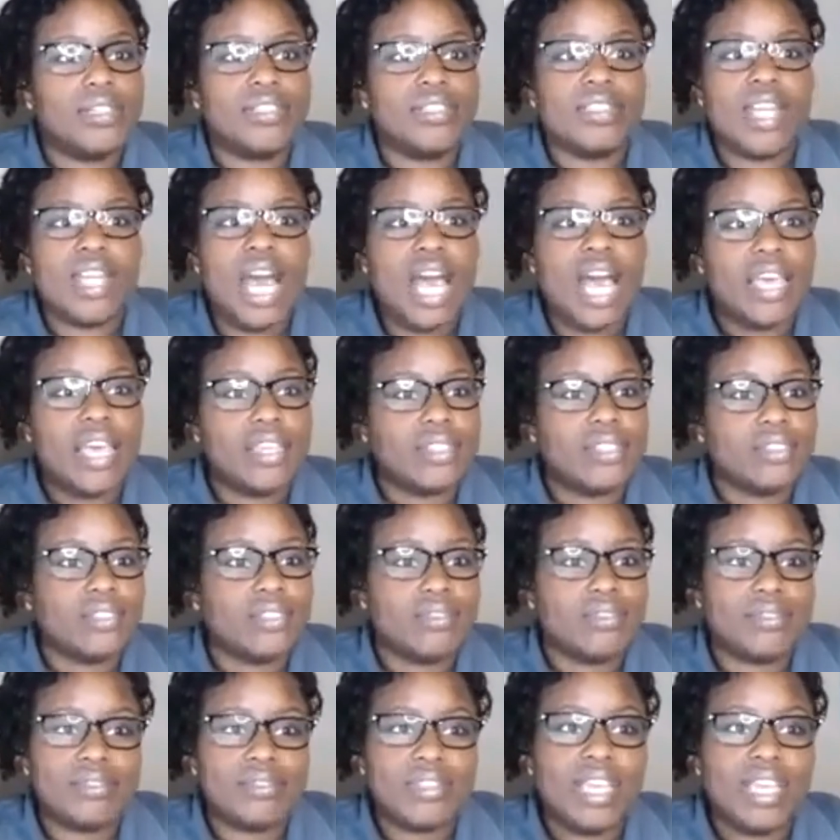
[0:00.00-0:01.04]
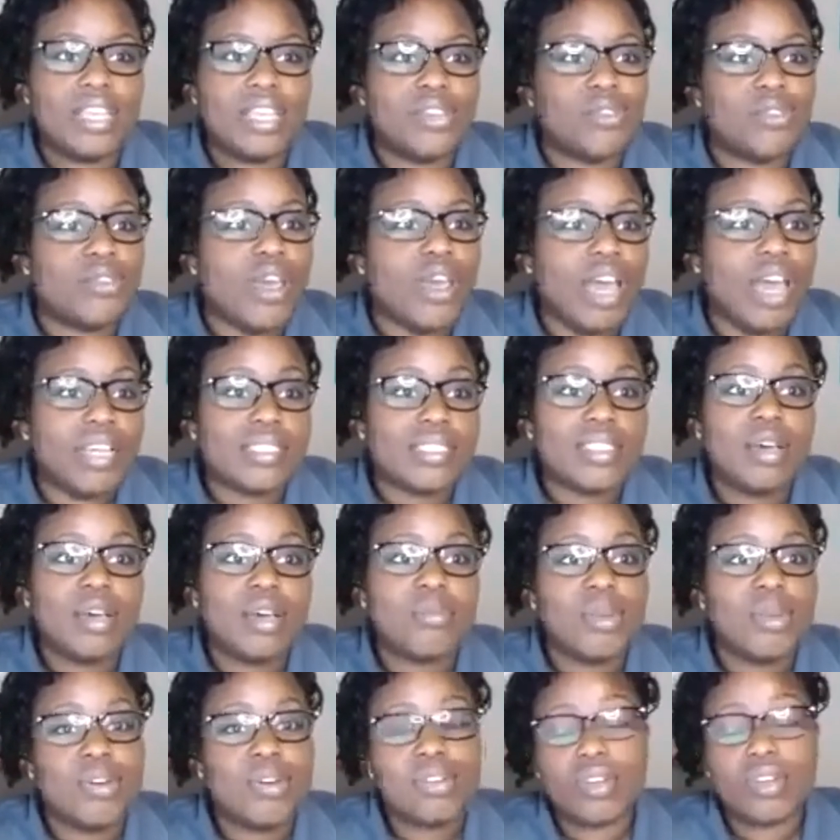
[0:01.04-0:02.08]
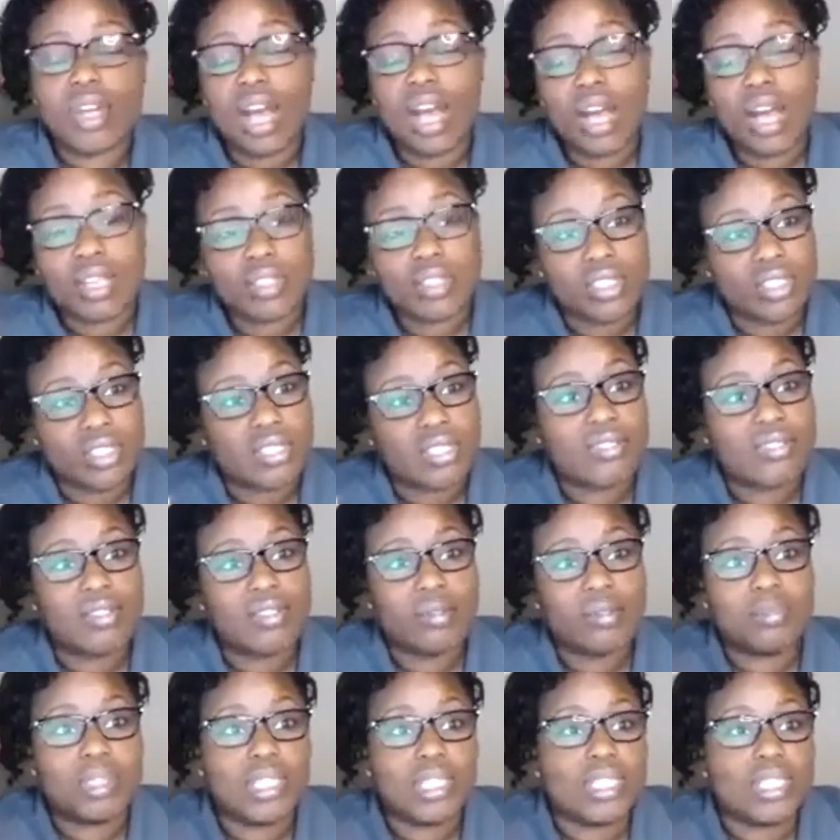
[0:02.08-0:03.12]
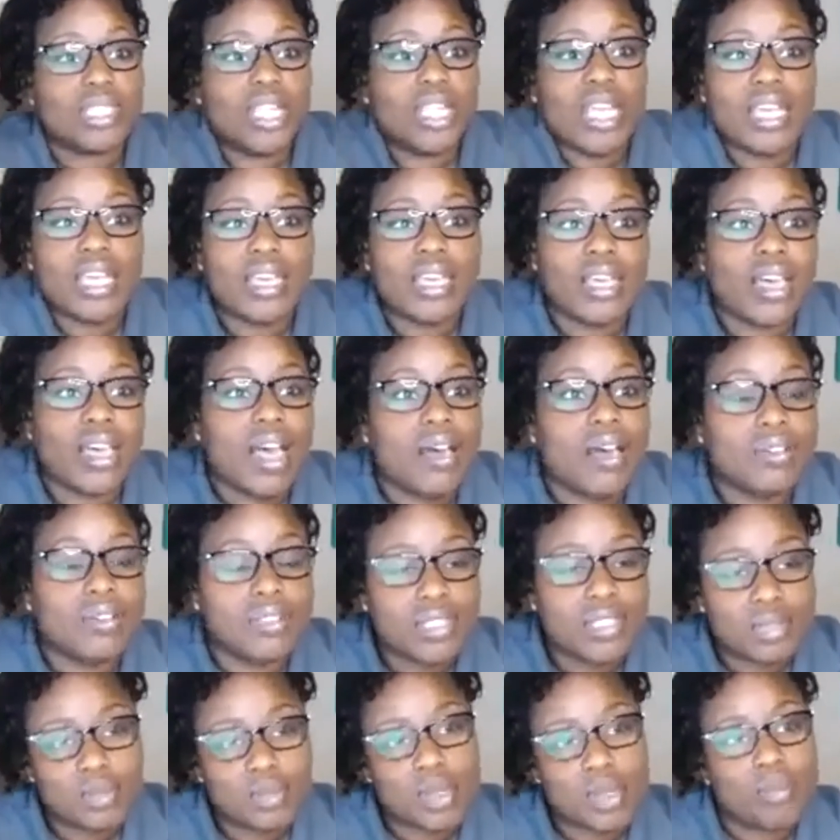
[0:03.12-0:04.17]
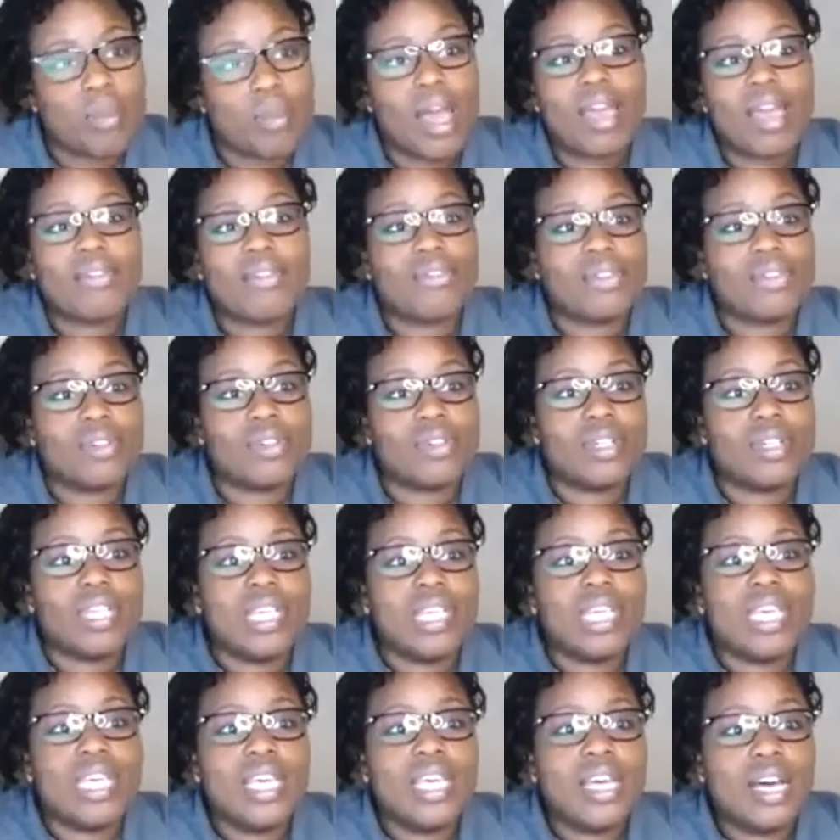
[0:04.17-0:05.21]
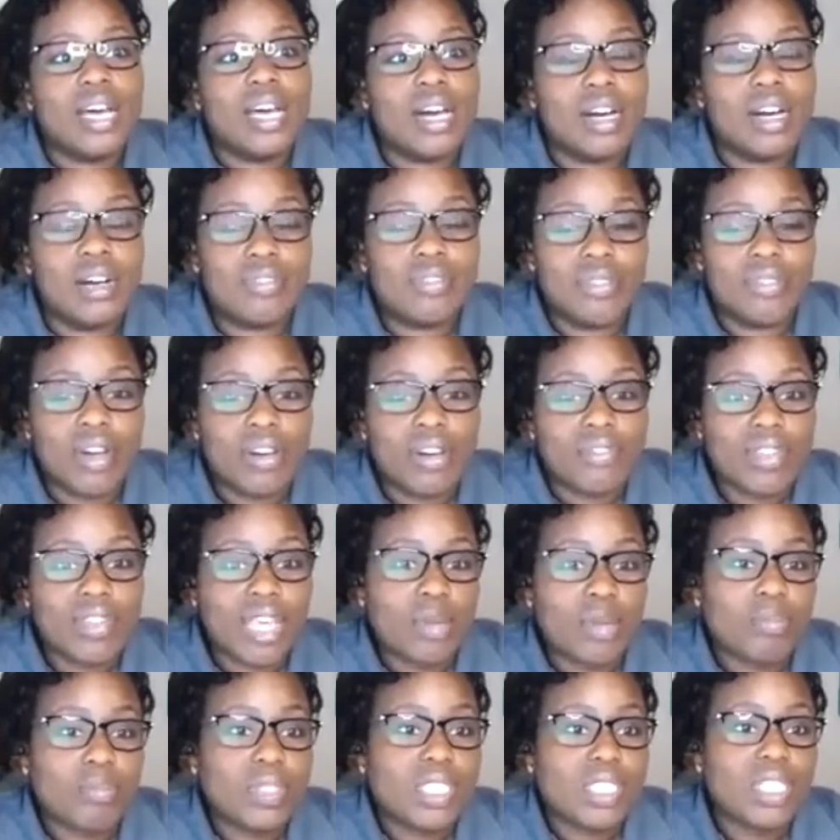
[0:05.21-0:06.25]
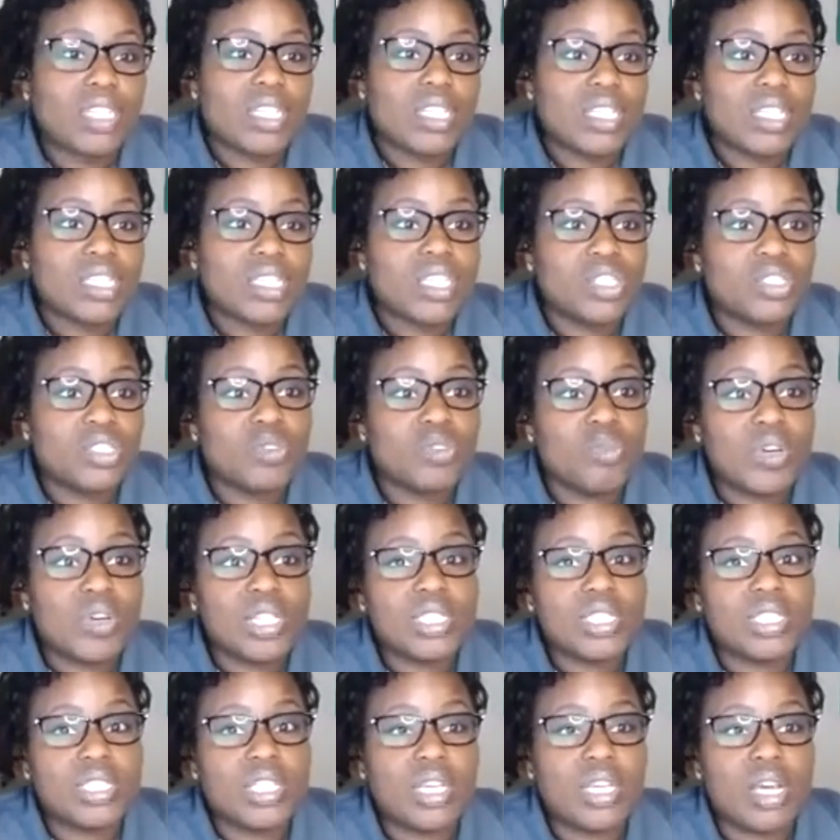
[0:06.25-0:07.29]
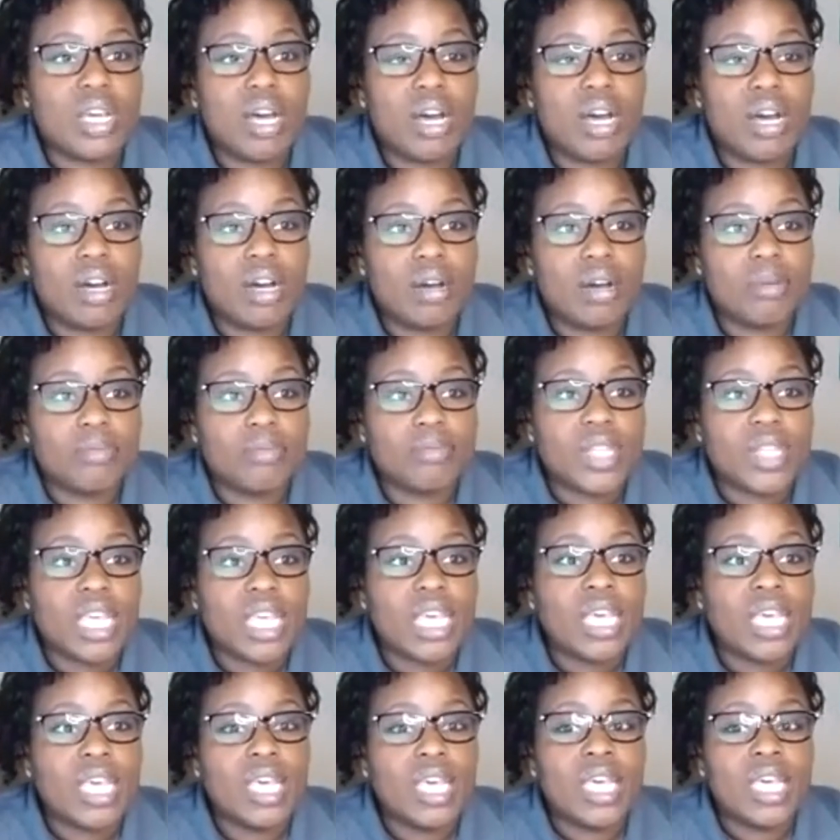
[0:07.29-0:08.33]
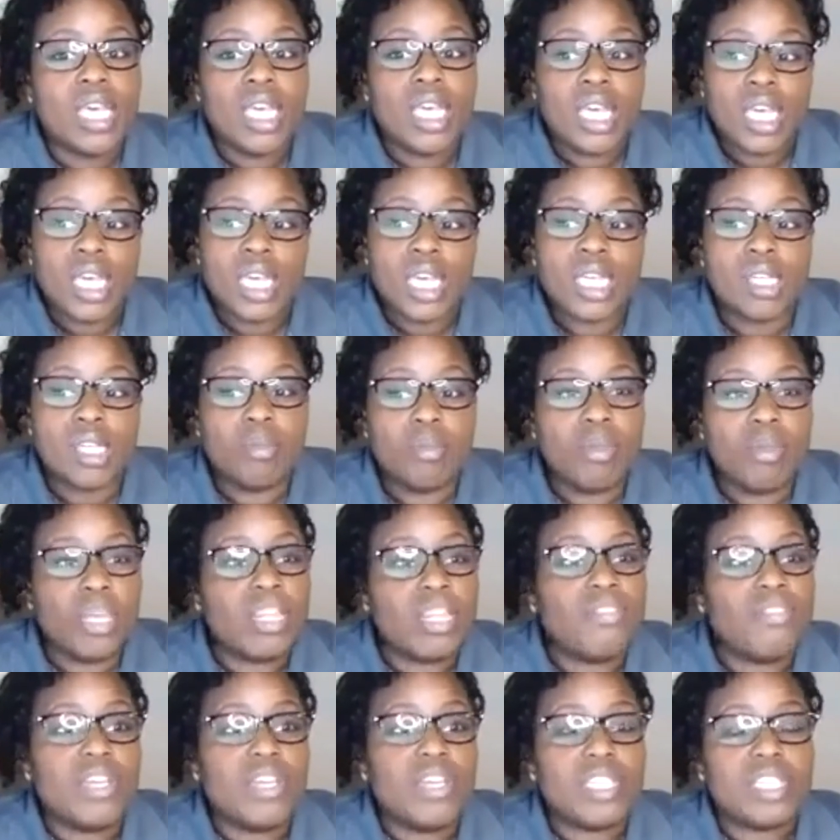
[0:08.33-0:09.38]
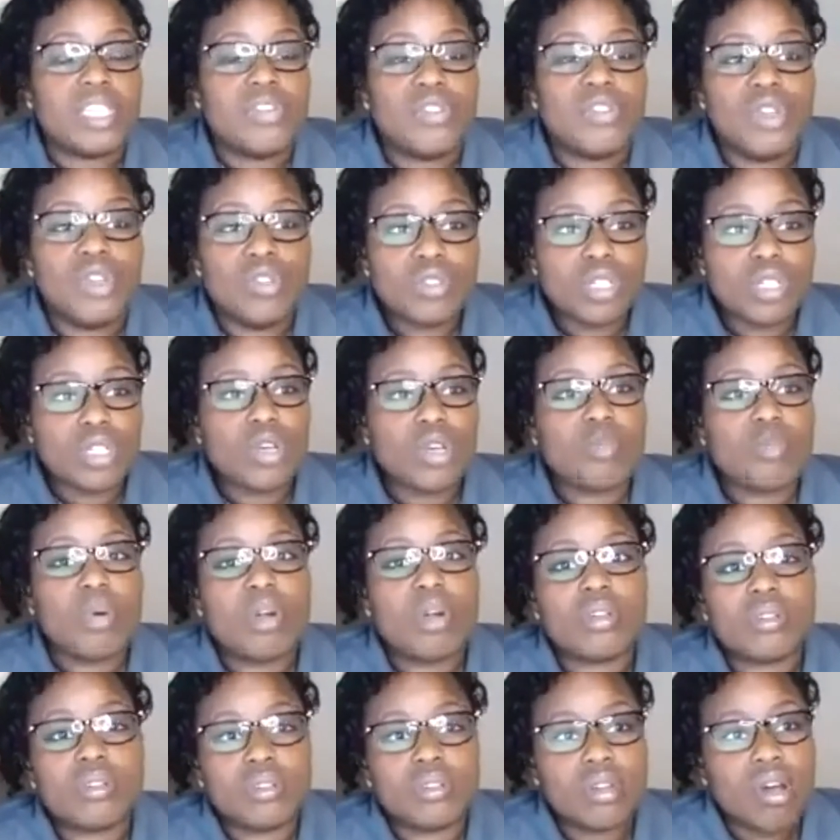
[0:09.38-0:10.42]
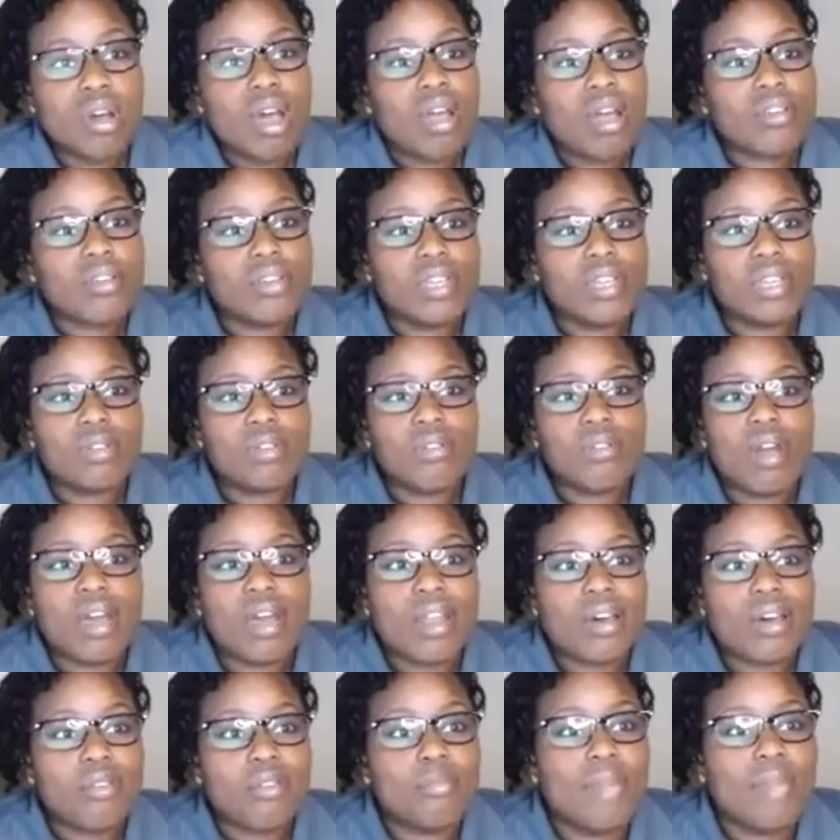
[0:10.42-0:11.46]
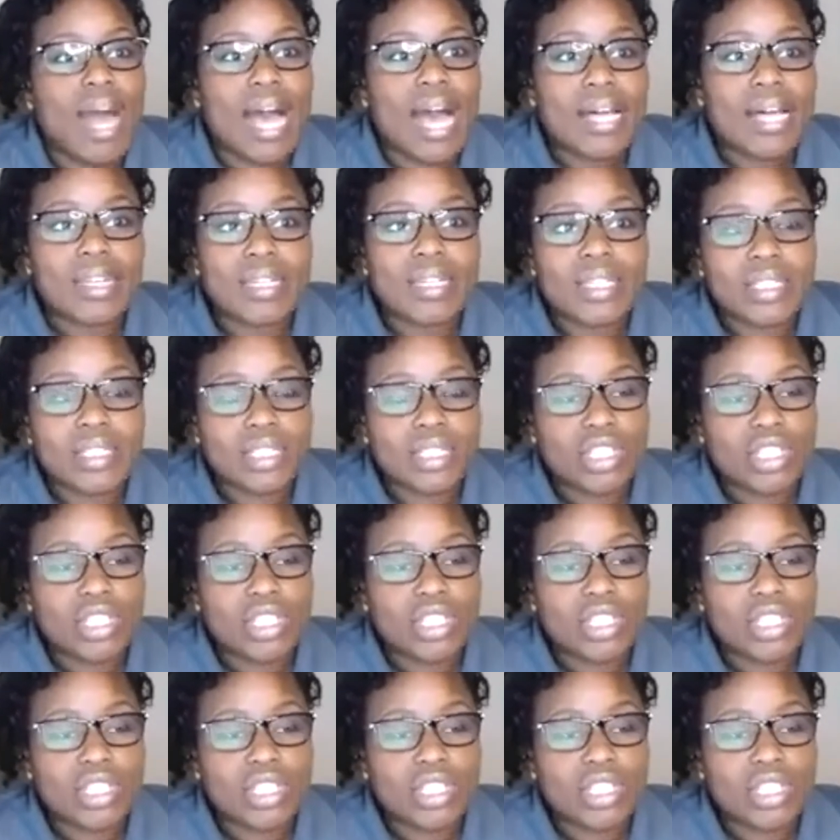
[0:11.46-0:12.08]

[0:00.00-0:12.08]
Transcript: and you got something on your car. I'm just saying, I'll just be mindful of that particular situation. The benefits of using your personal car: you get write-off mileage.